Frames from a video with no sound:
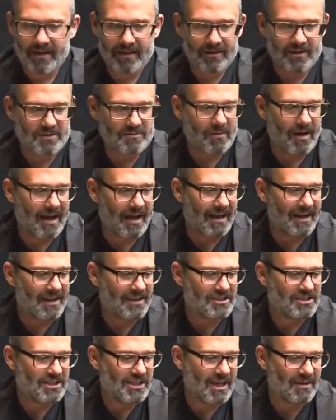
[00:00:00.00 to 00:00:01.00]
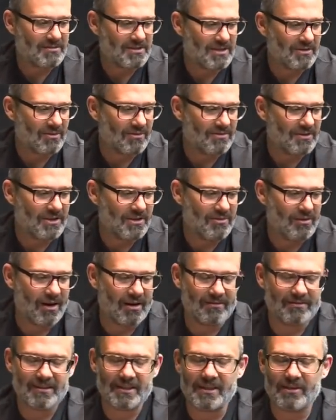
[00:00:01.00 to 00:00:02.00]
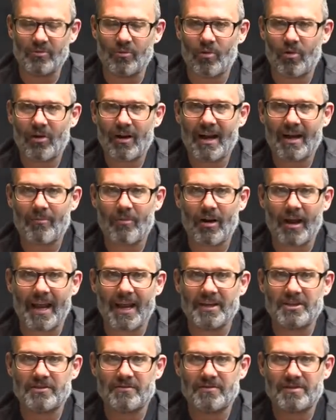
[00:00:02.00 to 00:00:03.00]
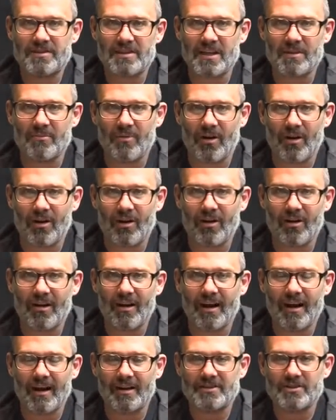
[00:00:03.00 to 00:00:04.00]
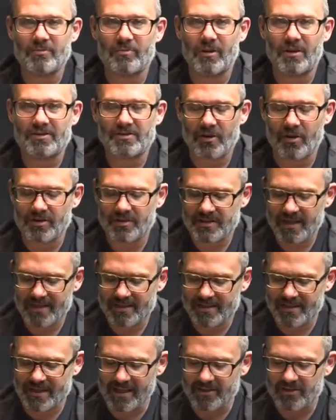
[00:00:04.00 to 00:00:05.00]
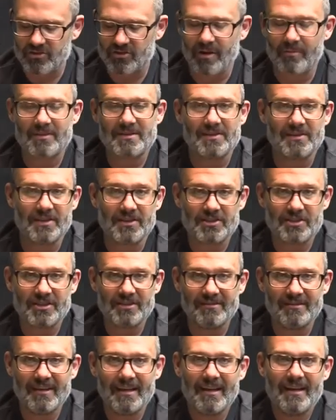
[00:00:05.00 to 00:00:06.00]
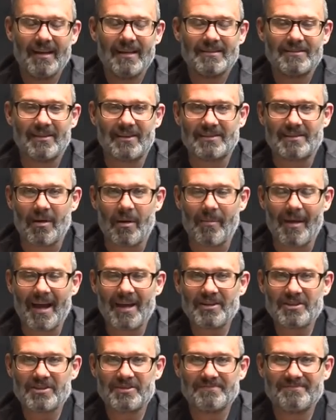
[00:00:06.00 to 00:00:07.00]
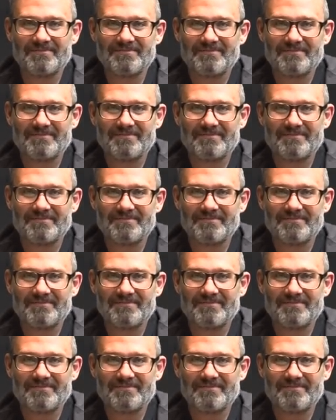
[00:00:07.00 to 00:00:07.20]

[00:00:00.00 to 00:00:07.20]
there's my GMG review of the Warhammer Age of Sigmar uh, two-player starter set, the Extremis edition. Talks down Mash.